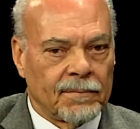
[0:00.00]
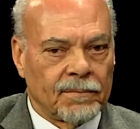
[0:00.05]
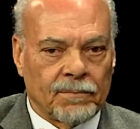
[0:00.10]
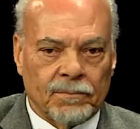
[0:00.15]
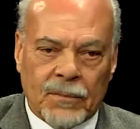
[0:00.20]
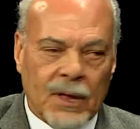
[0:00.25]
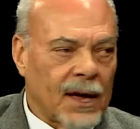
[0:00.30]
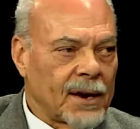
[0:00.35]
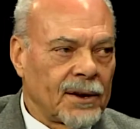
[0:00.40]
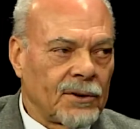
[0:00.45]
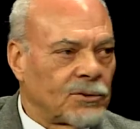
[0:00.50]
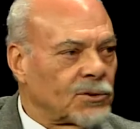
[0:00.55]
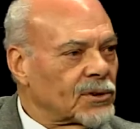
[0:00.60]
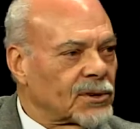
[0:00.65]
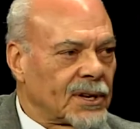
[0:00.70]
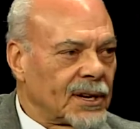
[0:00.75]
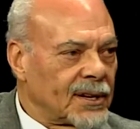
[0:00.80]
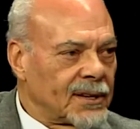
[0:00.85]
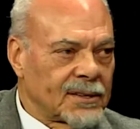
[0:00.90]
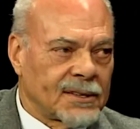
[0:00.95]
not
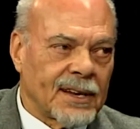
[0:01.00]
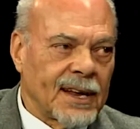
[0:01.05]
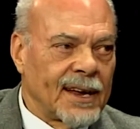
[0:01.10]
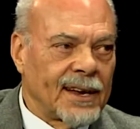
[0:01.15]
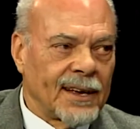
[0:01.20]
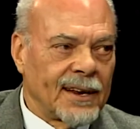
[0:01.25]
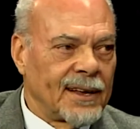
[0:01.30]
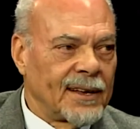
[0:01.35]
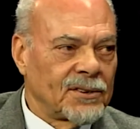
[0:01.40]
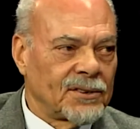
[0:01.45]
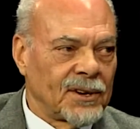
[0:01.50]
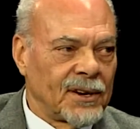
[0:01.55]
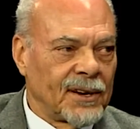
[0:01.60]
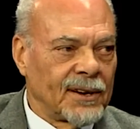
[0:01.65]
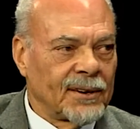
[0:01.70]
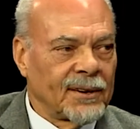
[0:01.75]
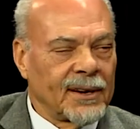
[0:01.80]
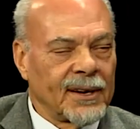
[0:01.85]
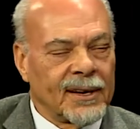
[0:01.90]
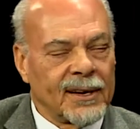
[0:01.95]
interested in staying in
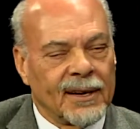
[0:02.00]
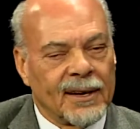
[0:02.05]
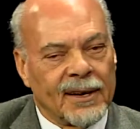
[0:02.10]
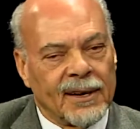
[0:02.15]
engineering.